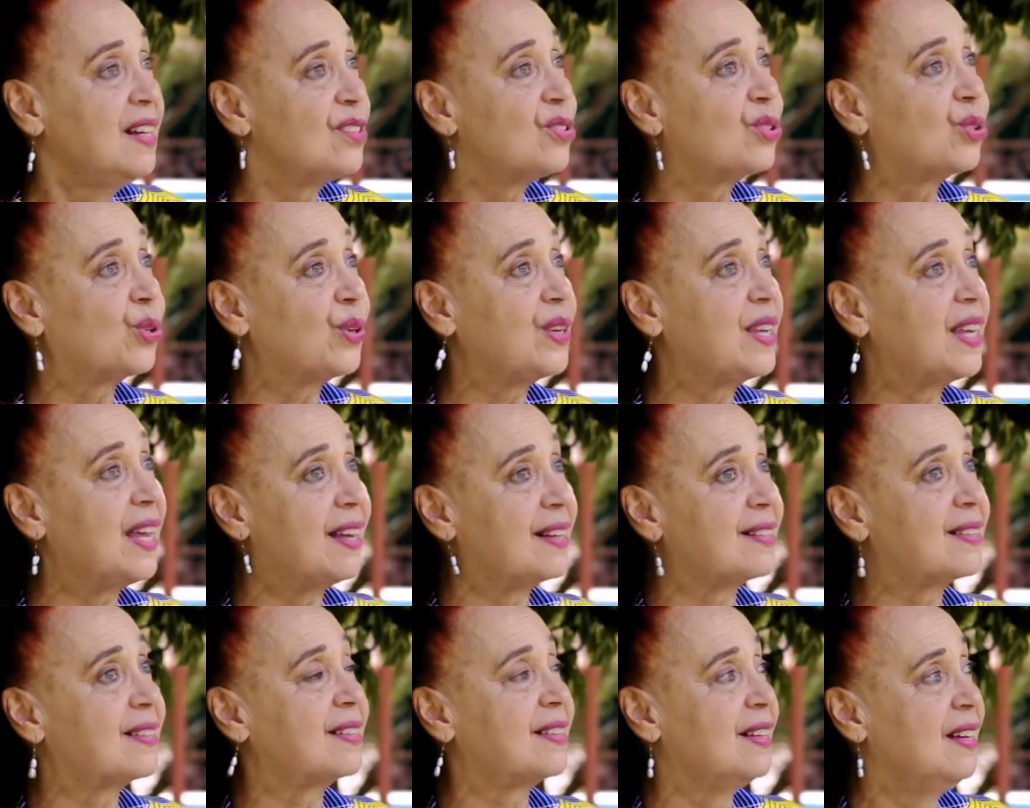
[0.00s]
So
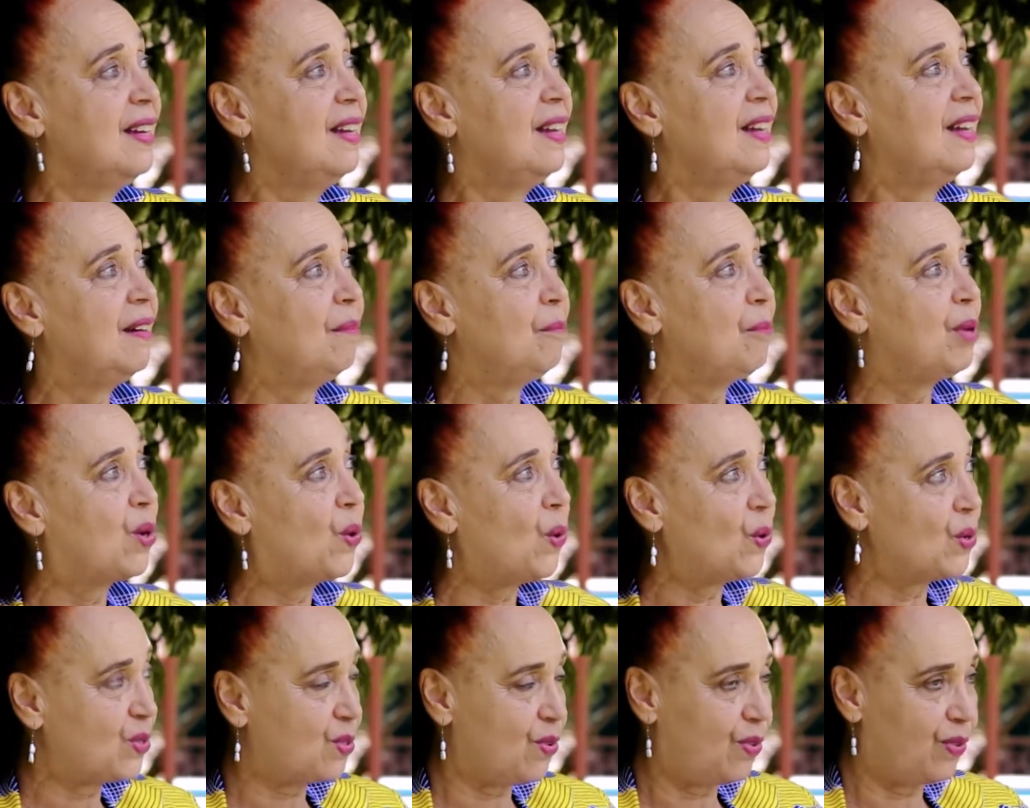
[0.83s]
yes,
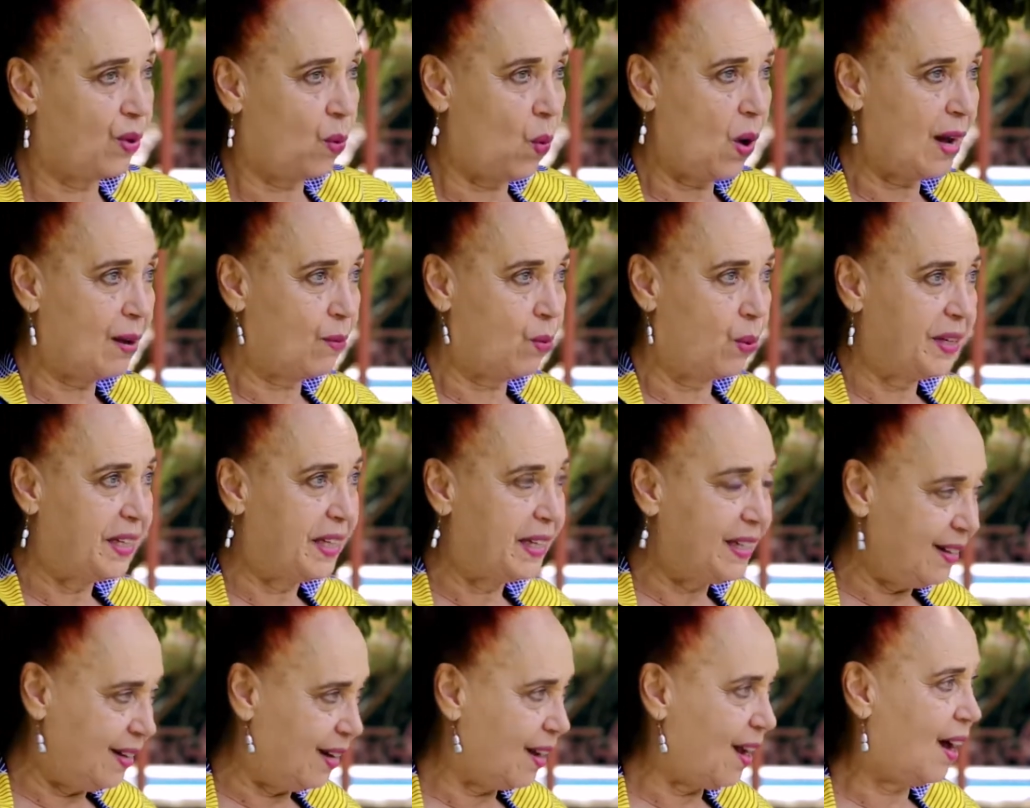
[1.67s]
because of the work we
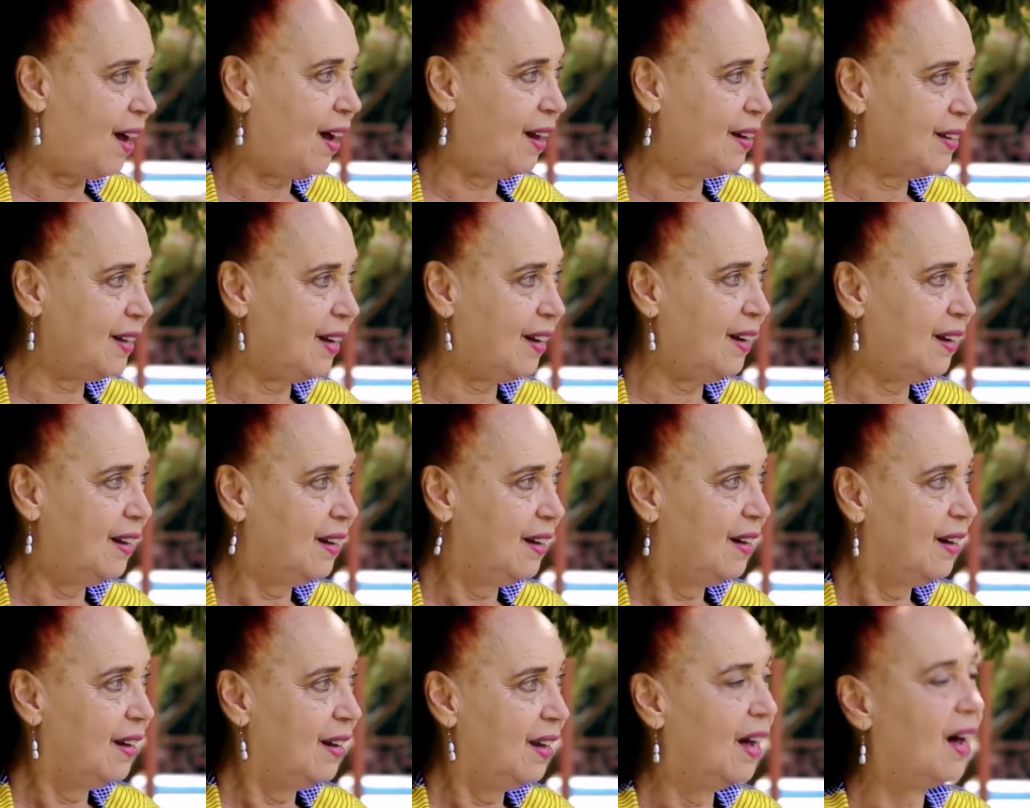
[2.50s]
did earlier,
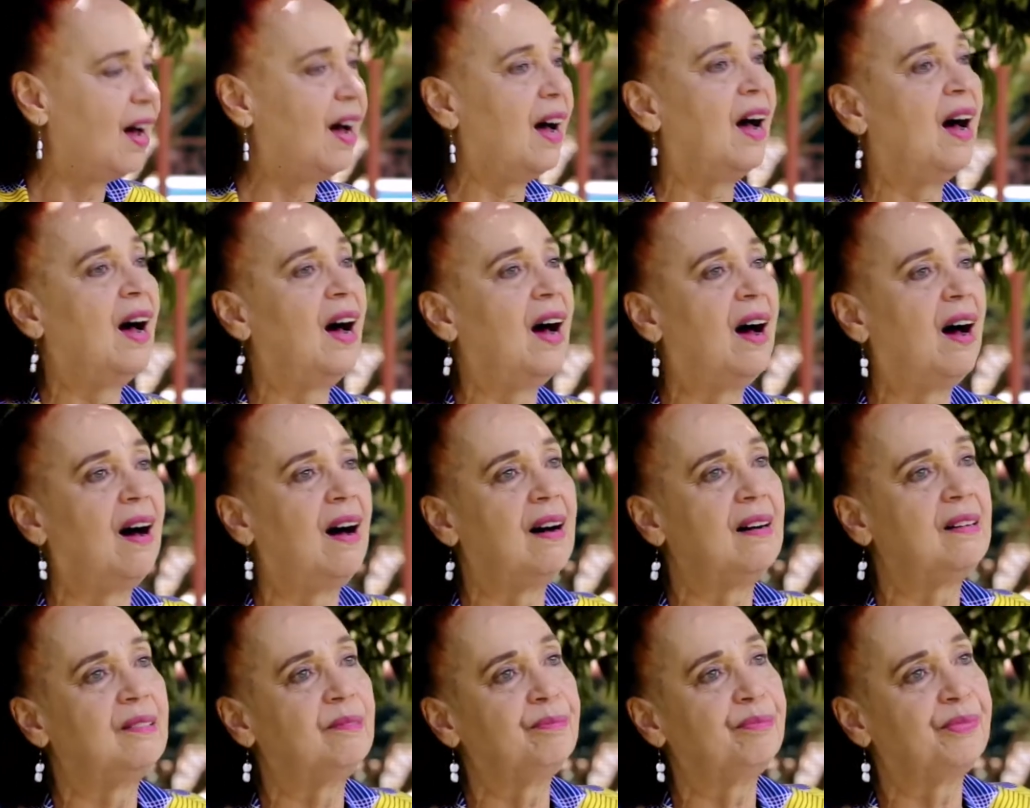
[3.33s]

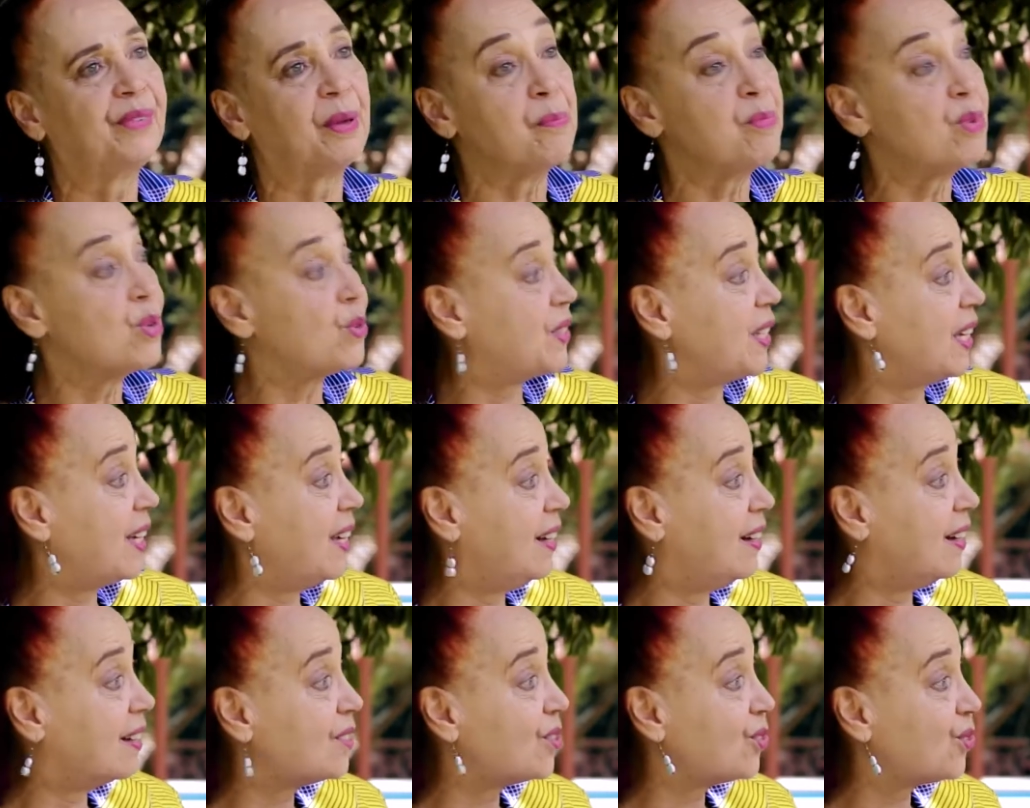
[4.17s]
the music
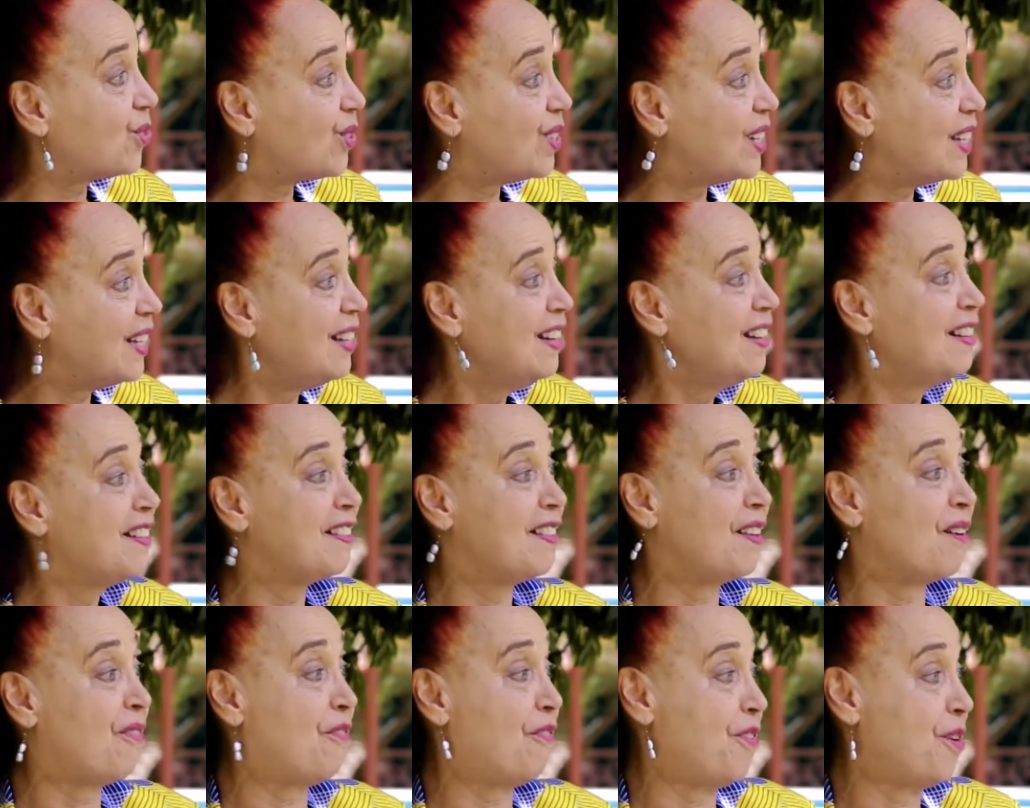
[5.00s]
industry,
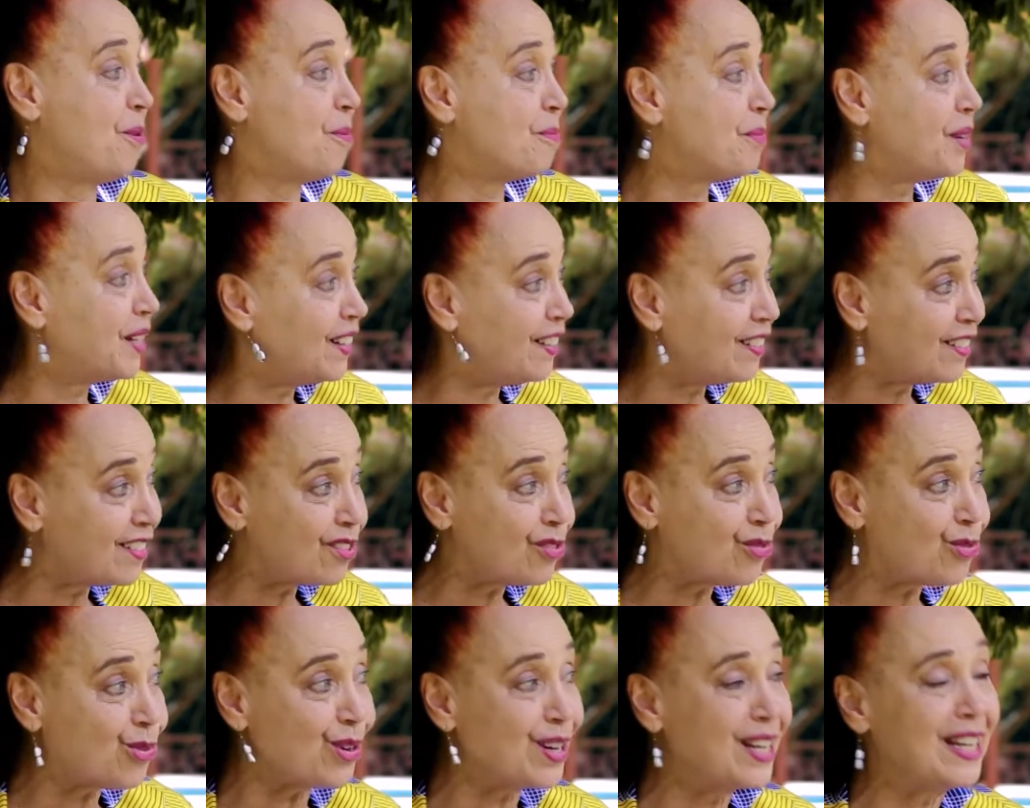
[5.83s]
the film
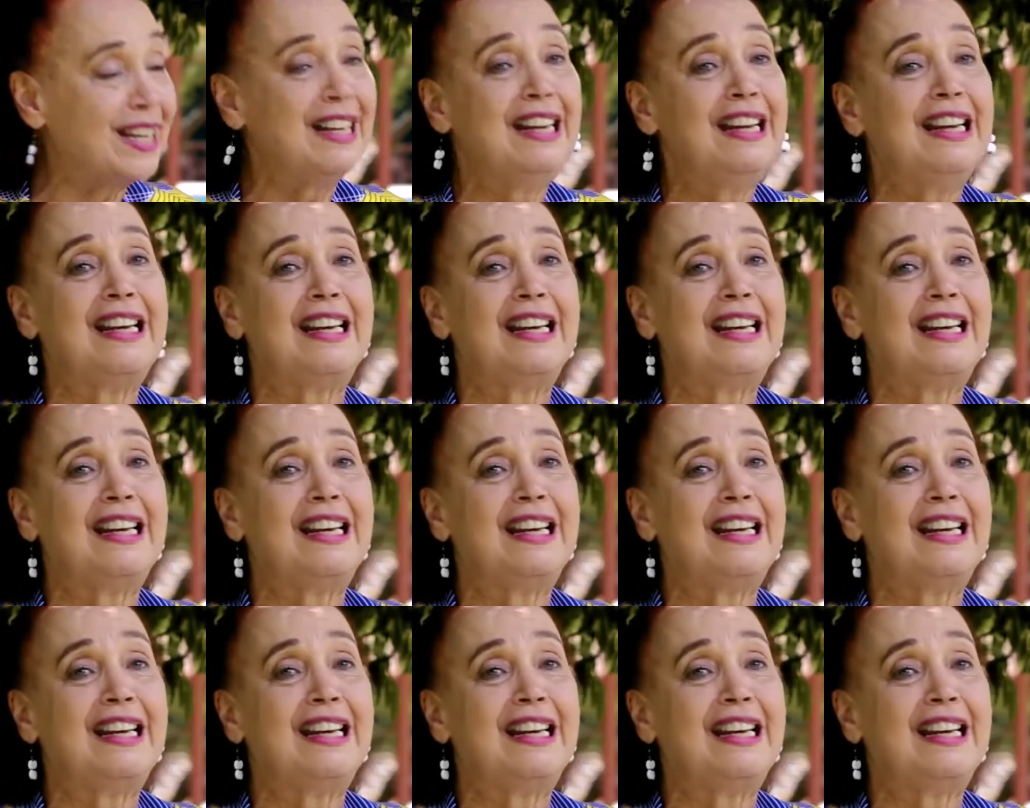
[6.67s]
industry,